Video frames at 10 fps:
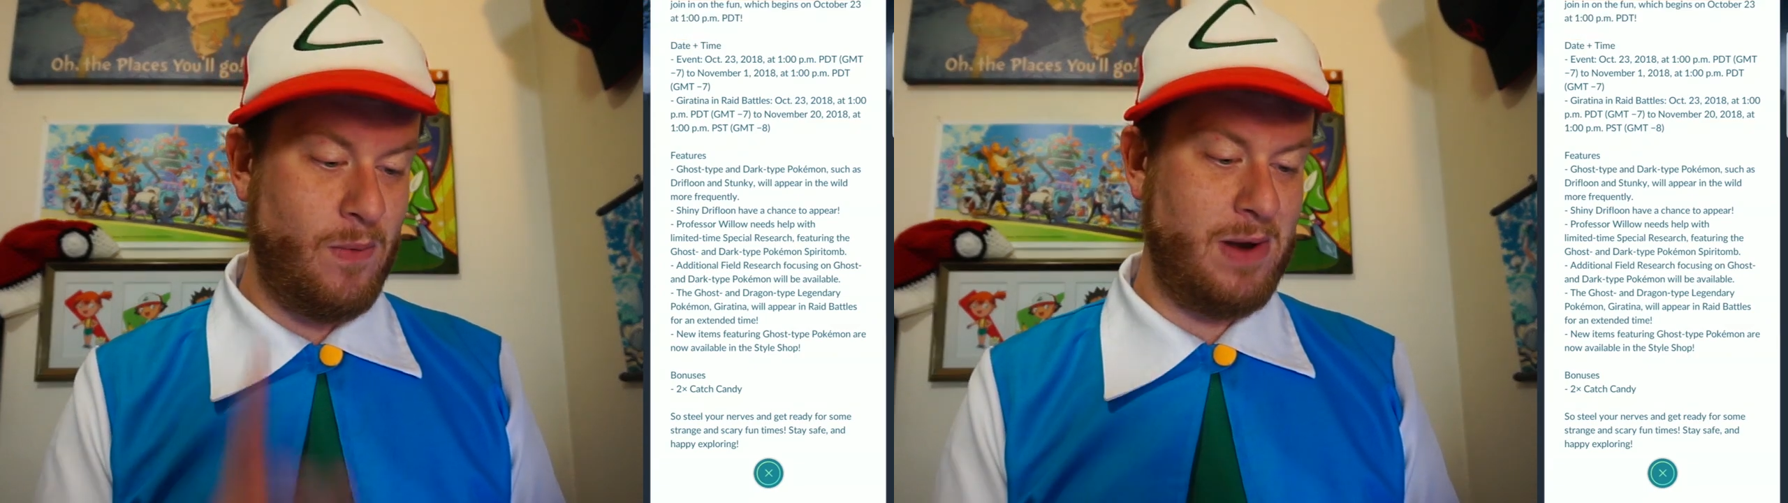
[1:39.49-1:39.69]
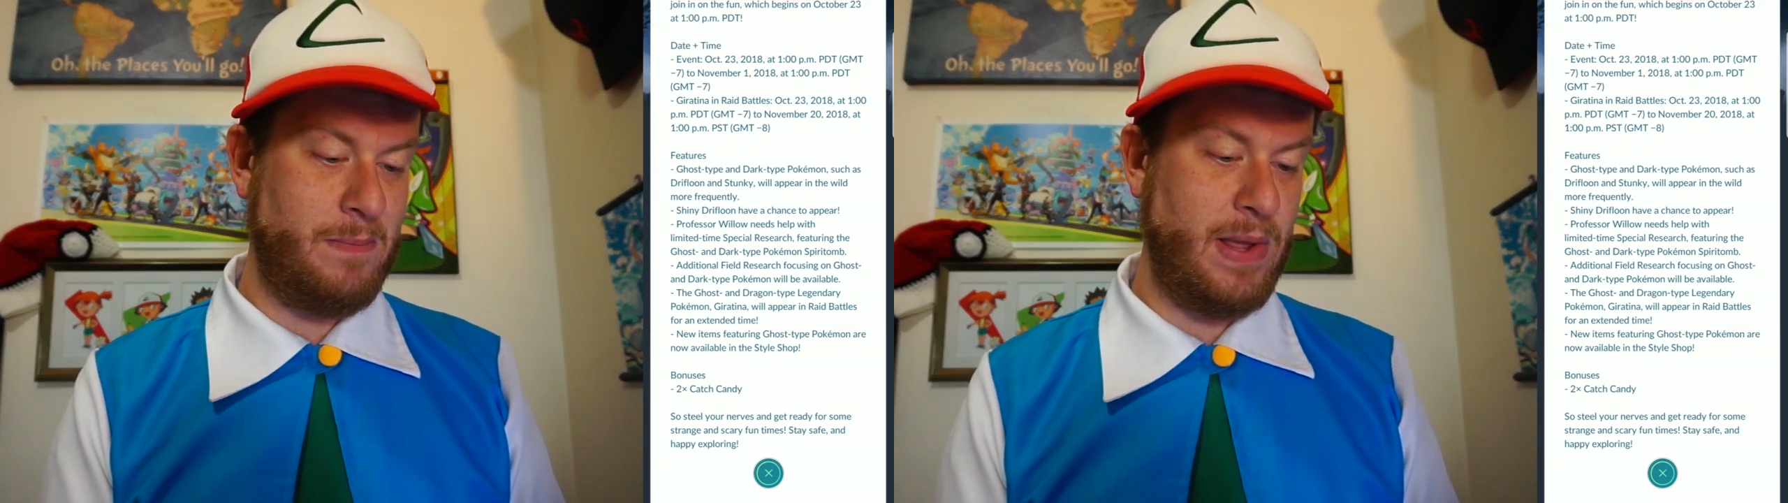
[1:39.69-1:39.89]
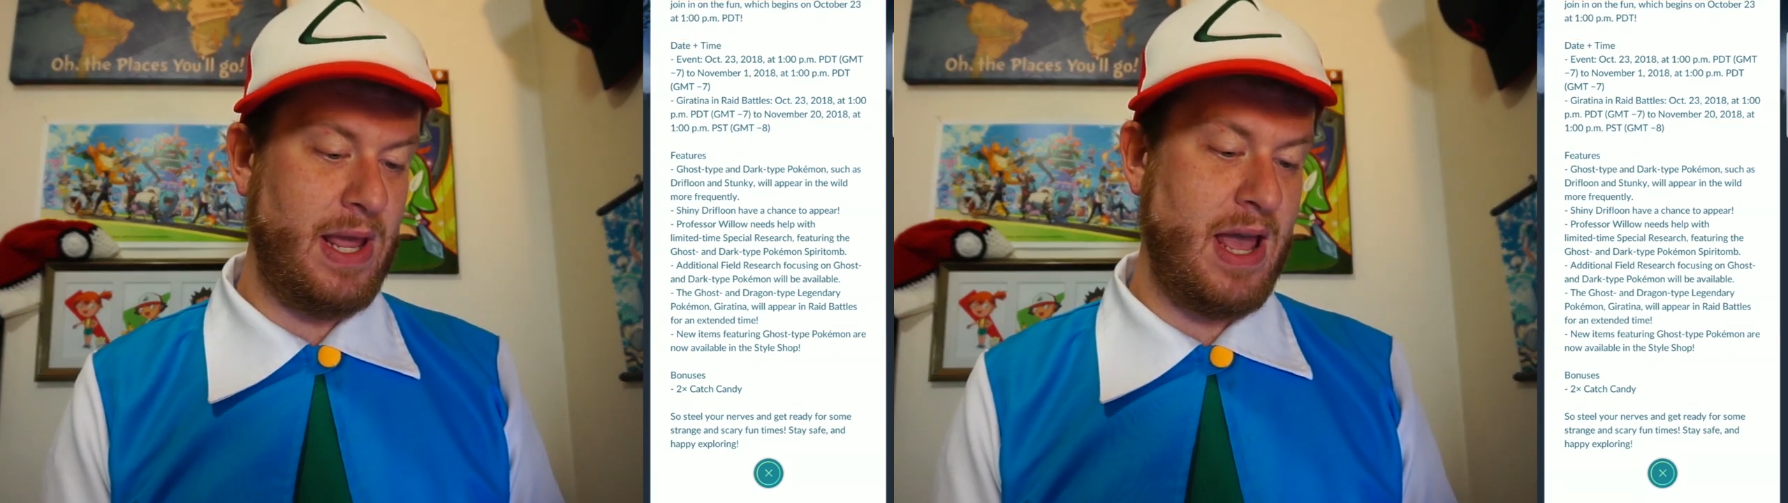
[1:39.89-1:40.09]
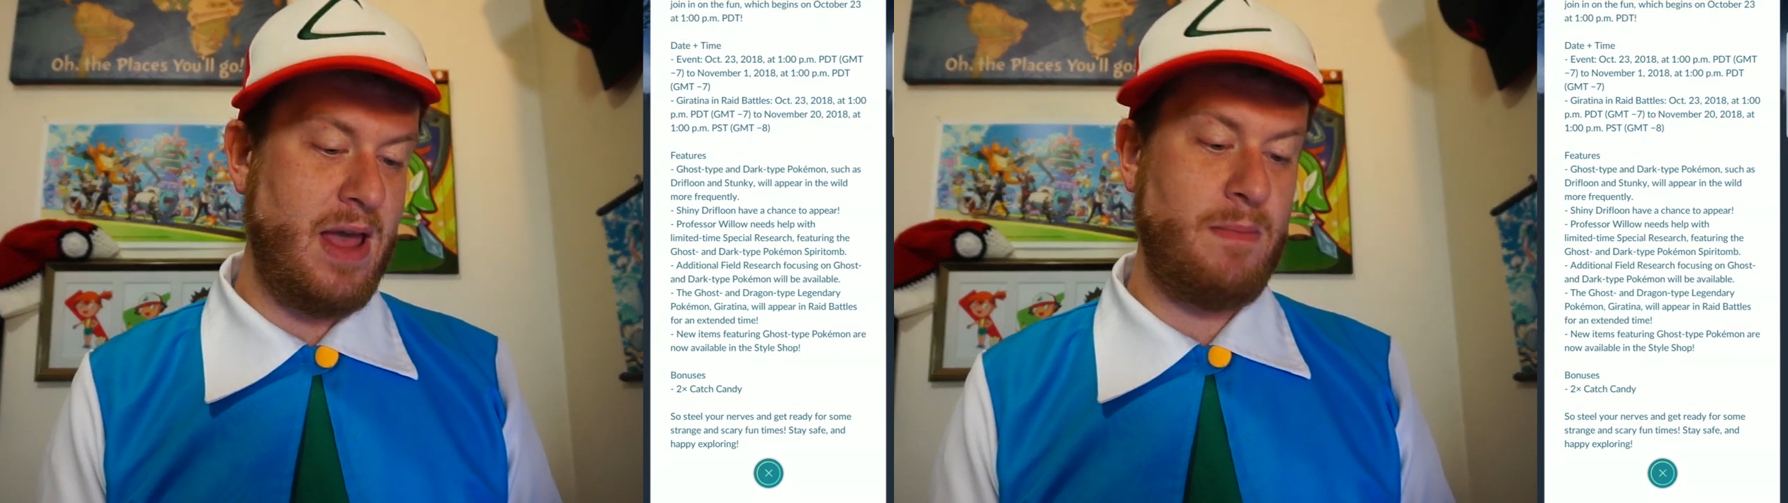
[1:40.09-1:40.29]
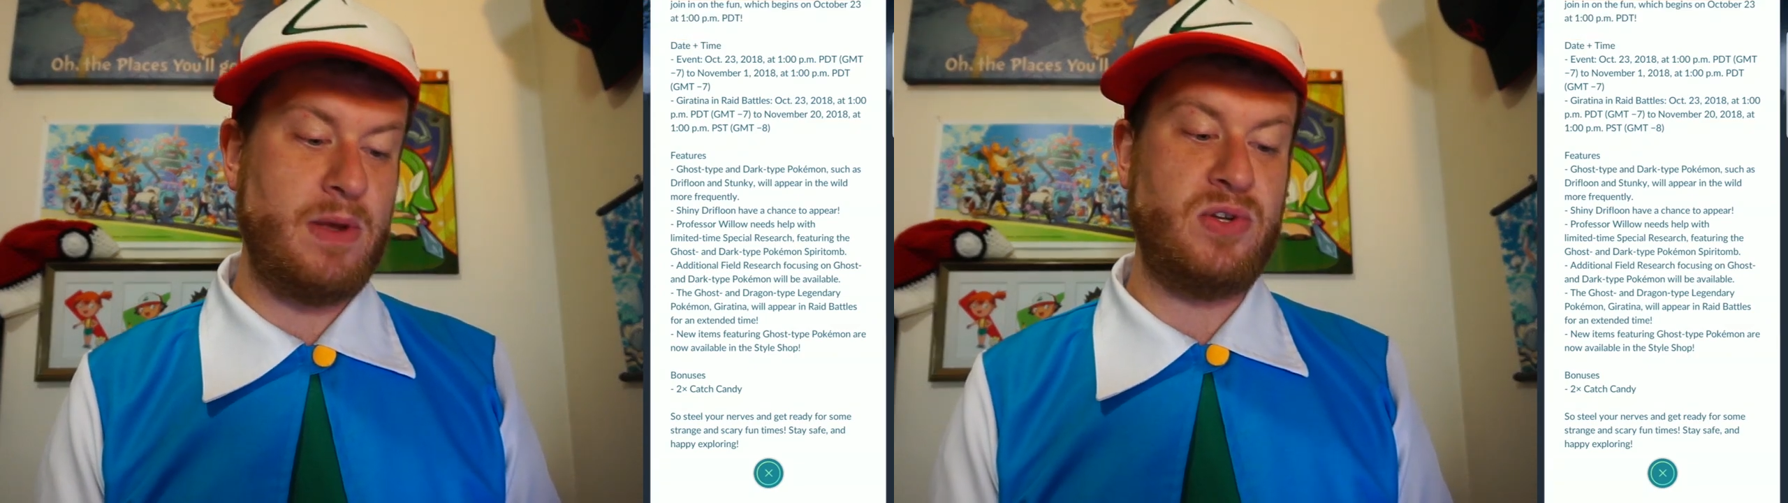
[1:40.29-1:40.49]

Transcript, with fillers: 1 p.m.